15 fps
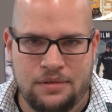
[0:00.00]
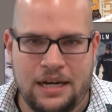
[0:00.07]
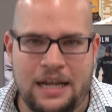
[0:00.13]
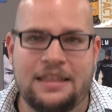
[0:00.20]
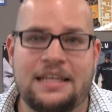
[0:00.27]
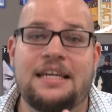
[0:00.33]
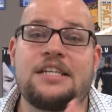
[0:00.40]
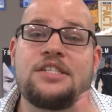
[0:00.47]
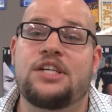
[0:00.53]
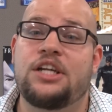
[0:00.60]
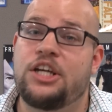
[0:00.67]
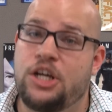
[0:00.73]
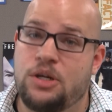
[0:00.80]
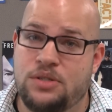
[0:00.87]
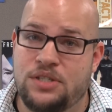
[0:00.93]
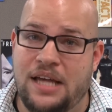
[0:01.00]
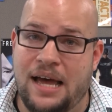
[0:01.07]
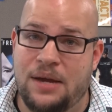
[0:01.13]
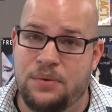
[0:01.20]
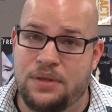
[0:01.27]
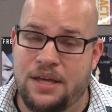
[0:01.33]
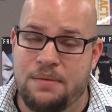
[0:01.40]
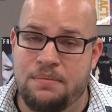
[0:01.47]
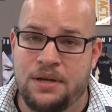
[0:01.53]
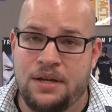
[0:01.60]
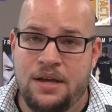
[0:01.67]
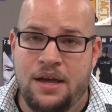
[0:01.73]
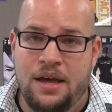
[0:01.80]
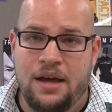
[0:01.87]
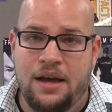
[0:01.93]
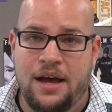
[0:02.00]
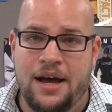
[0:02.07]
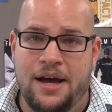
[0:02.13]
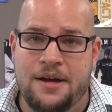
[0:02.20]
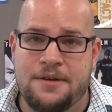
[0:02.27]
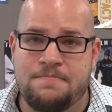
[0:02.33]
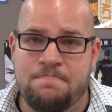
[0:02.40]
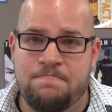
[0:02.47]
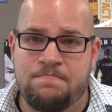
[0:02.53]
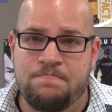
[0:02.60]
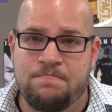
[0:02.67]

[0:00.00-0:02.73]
And I think he's going to go side with him. Um,